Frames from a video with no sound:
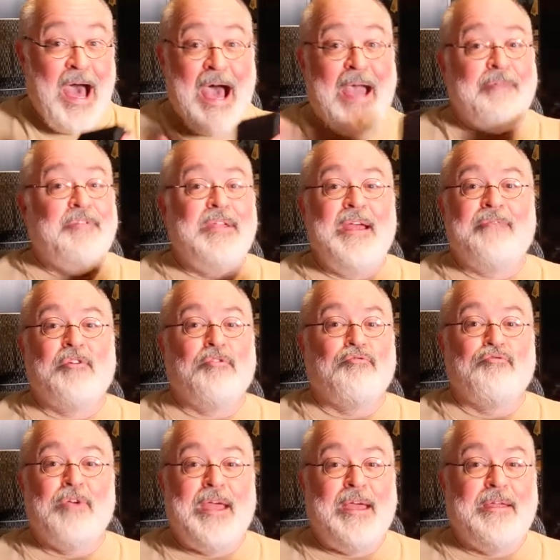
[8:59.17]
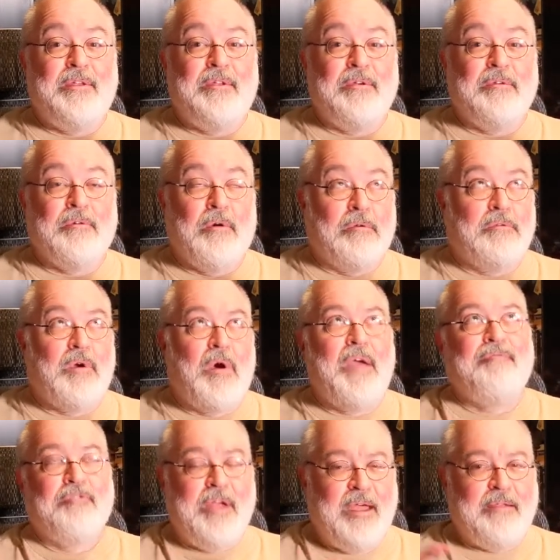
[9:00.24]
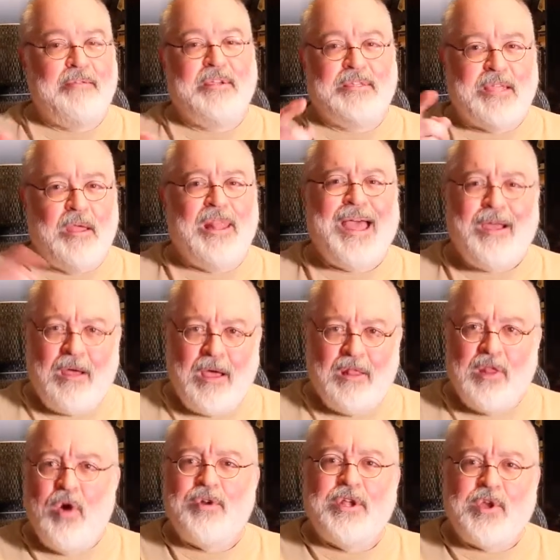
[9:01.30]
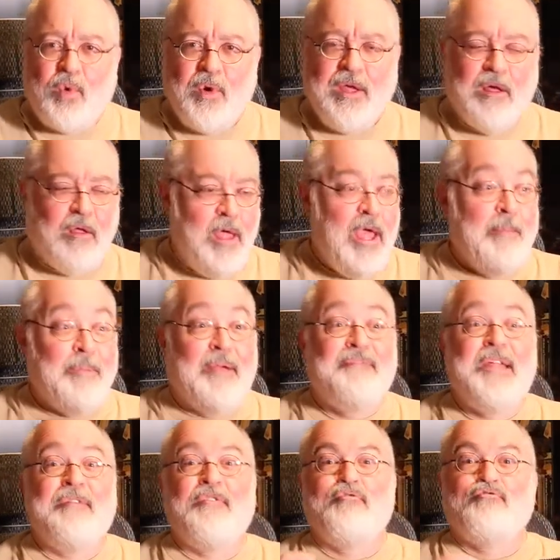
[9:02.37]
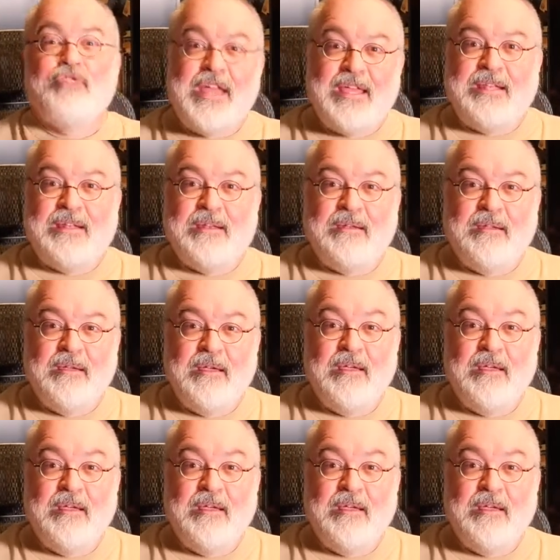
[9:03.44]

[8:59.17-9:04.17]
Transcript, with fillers: I've never read, oh no, I've read, because I, lo I loaded Quill, but I've never written